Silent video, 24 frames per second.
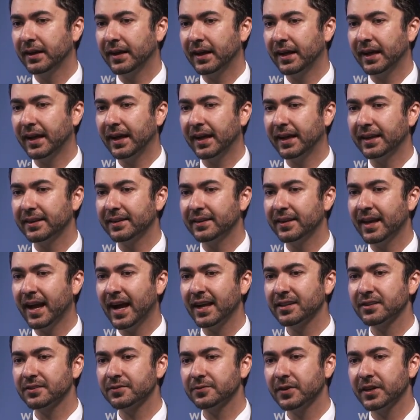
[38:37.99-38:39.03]
And
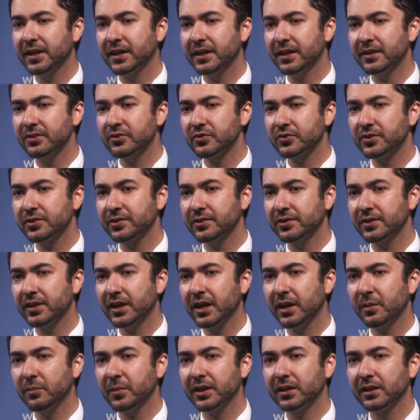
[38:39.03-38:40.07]
that's very
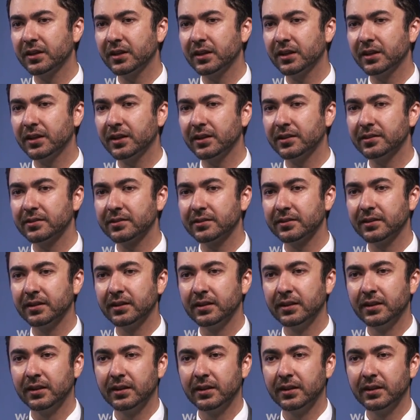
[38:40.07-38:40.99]
interesting because